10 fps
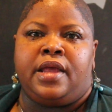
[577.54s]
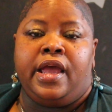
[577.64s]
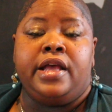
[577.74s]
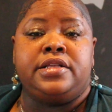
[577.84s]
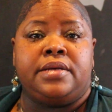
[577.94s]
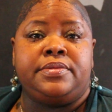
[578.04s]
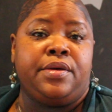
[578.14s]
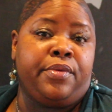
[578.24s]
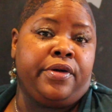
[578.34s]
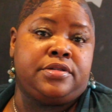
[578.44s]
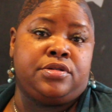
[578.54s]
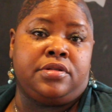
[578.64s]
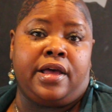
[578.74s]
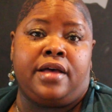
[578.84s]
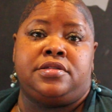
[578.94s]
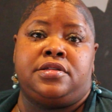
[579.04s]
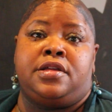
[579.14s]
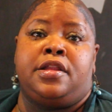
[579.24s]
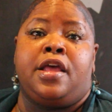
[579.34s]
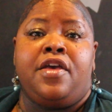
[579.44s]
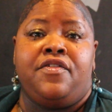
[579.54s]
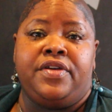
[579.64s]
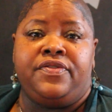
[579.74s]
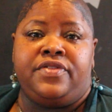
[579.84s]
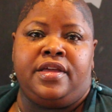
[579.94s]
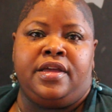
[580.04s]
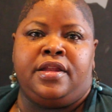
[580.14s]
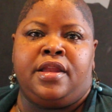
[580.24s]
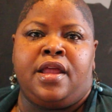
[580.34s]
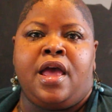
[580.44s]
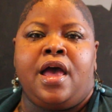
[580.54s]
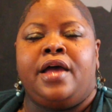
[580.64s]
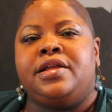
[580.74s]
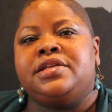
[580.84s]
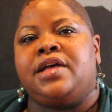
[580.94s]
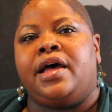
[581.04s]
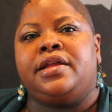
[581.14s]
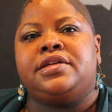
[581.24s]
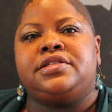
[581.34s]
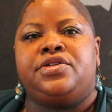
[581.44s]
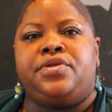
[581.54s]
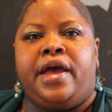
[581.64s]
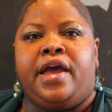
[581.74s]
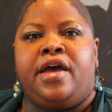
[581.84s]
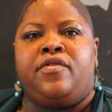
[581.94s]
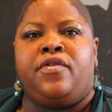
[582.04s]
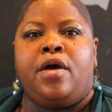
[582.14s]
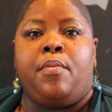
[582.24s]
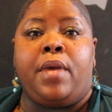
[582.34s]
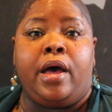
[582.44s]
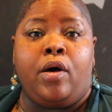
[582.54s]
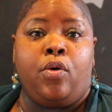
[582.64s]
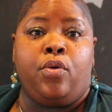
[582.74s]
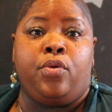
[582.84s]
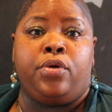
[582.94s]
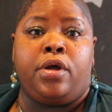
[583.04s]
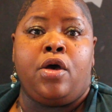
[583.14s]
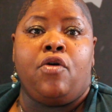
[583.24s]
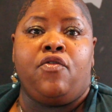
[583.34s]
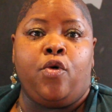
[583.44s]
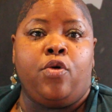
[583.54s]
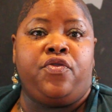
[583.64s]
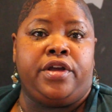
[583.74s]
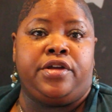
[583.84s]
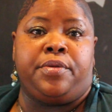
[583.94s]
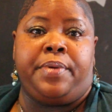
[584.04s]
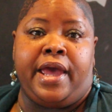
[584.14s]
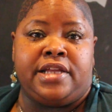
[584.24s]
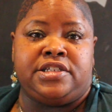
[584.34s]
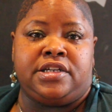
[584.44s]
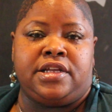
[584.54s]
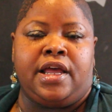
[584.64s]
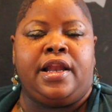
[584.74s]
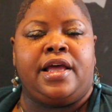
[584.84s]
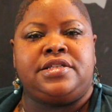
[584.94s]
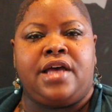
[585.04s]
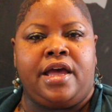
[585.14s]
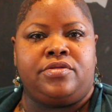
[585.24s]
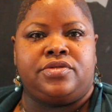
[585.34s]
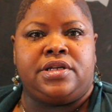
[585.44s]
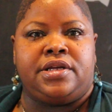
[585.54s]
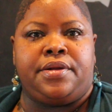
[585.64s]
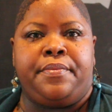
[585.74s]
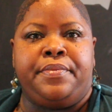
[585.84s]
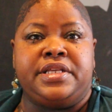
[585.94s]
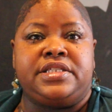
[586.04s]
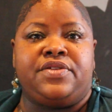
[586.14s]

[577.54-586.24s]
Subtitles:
In September of 2015, I decided to have my own full figure pageant, and I titled it Miss